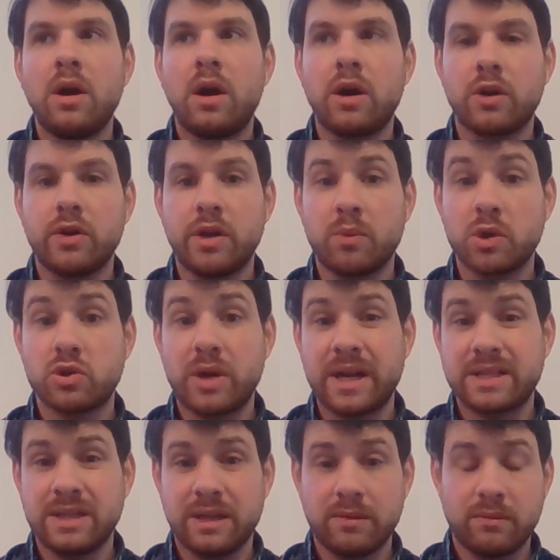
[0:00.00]
are good at
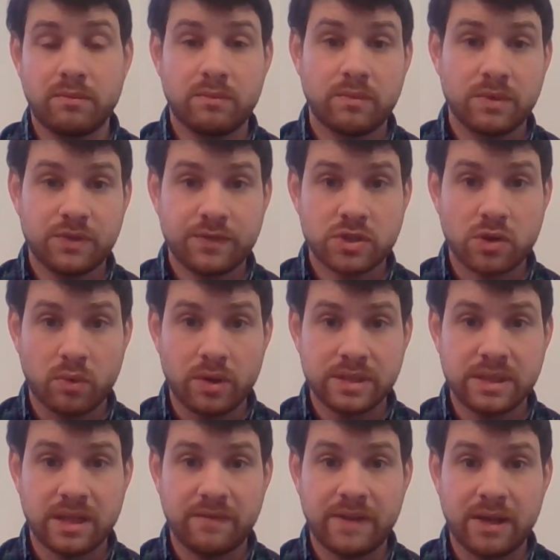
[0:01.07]
retracting
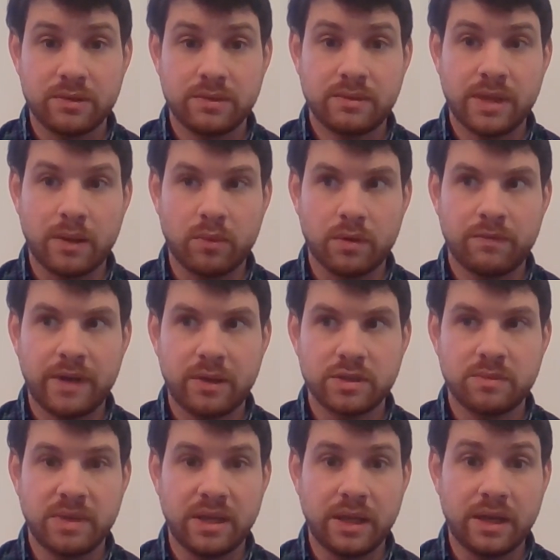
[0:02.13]
stories that were found
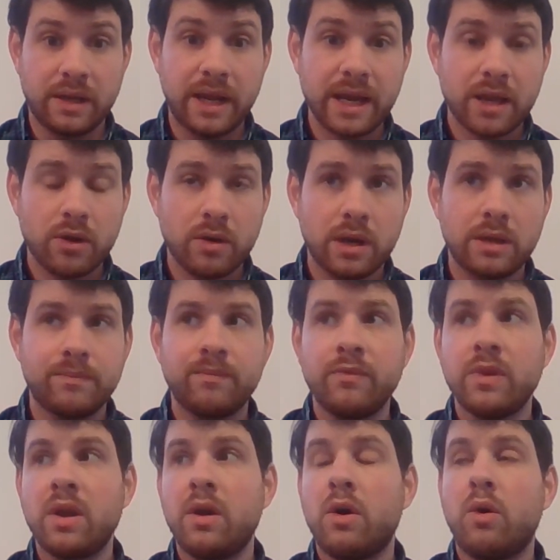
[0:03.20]
to be inaccurate,
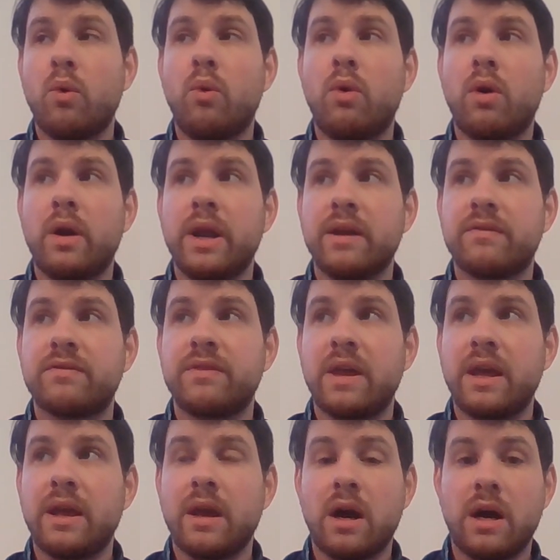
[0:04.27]
or if
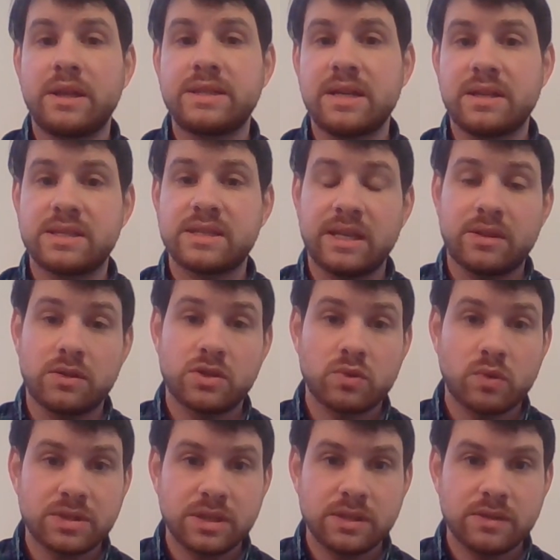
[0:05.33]
they tend to cite their
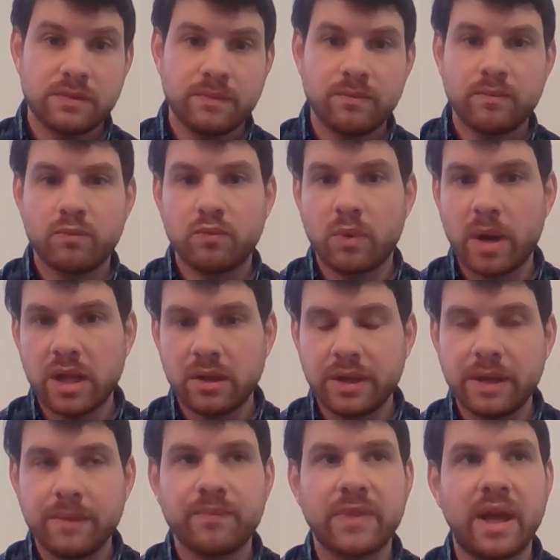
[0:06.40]
sources
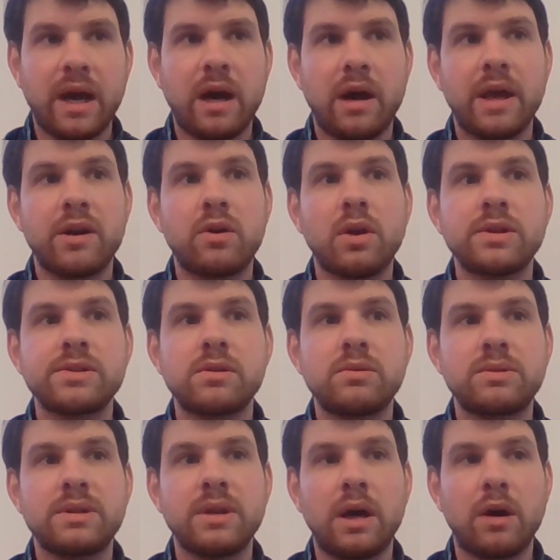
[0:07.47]
readily. And it'll
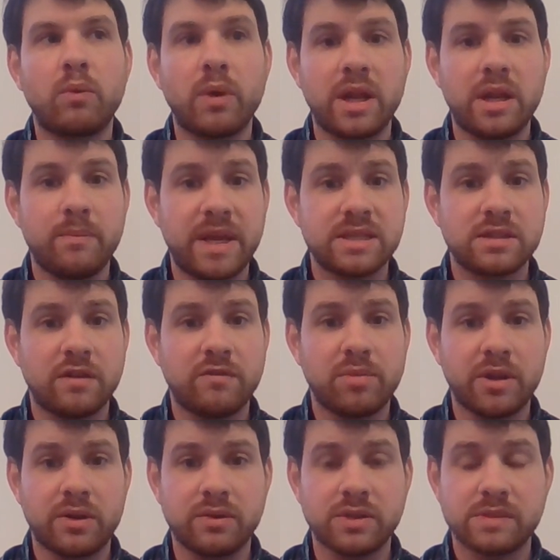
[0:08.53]
also rate it based off
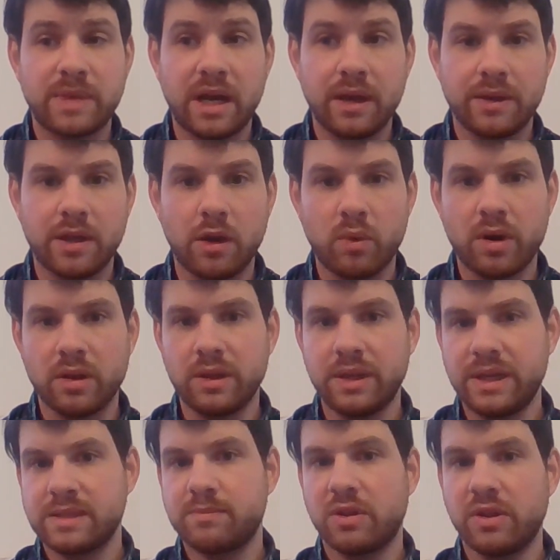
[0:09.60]
political, where it
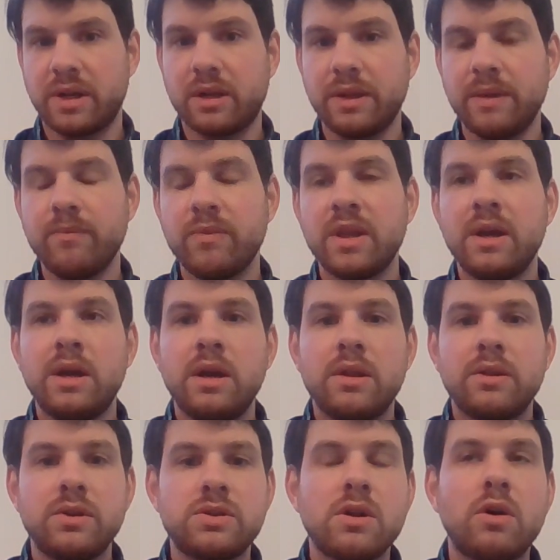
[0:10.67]
leans politically.
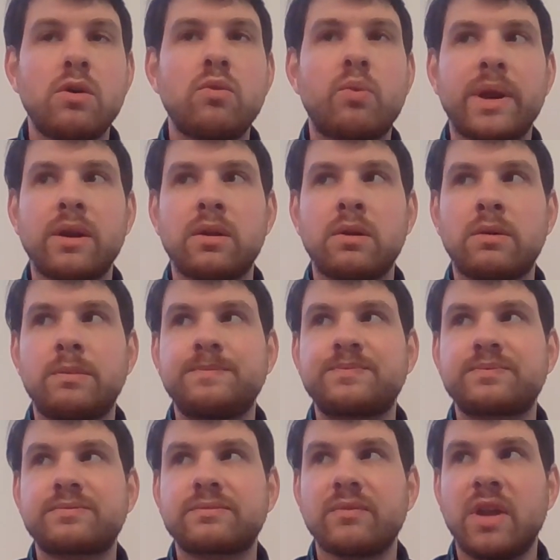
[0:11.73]
There's no real,
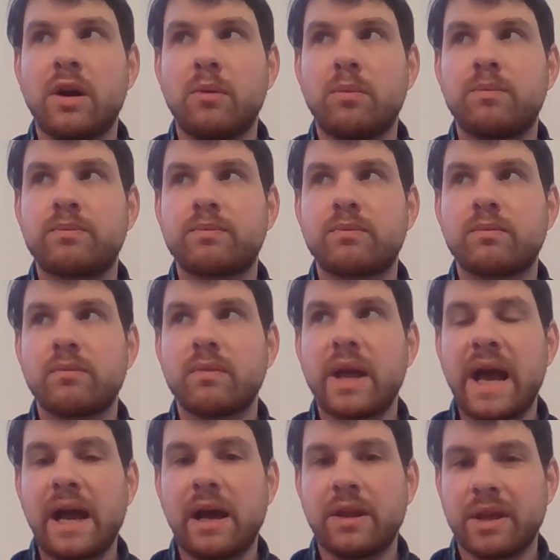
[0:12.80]

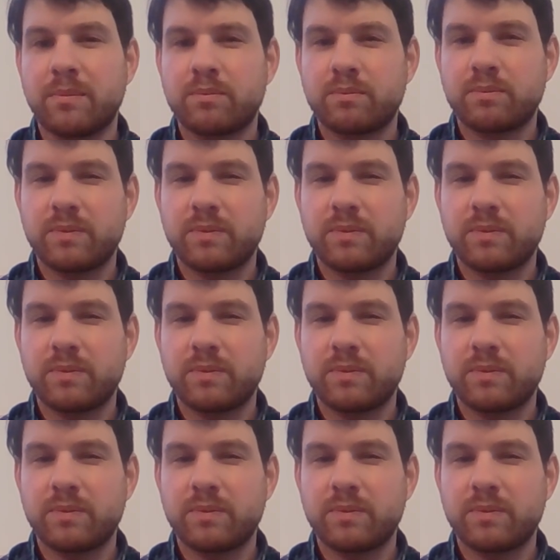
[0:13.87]
like